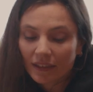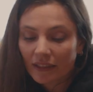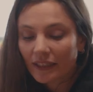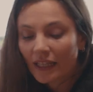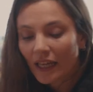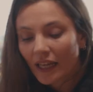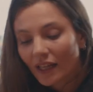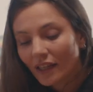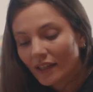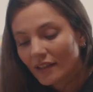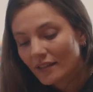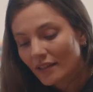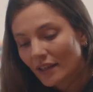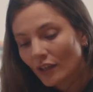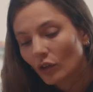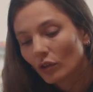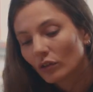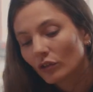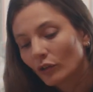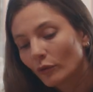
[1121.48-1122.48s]
Let's
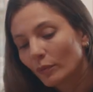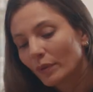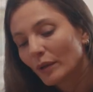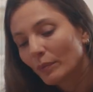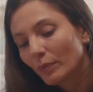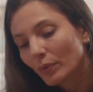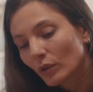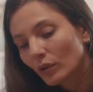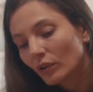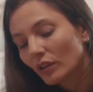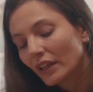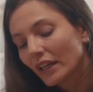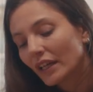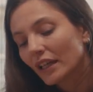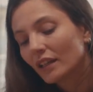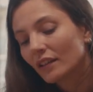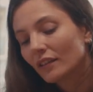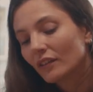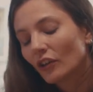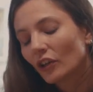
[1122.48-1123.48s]
say older people
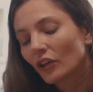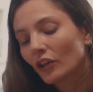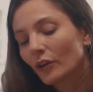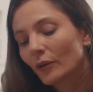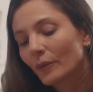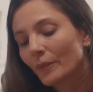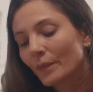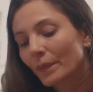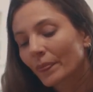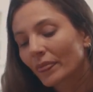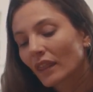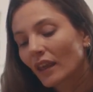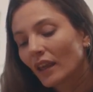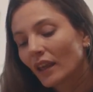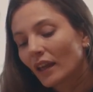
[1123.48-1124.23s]
and.